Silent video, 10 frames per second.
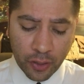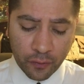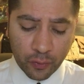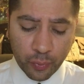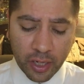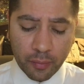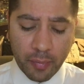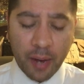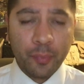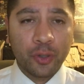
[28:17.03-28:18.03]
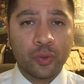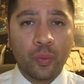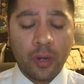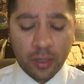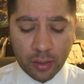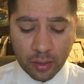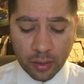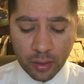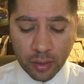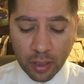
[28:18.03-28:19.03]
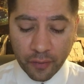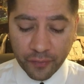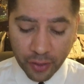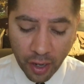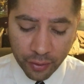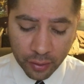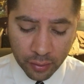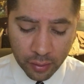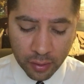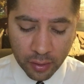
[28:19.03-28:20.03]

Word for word: for we are members one of another.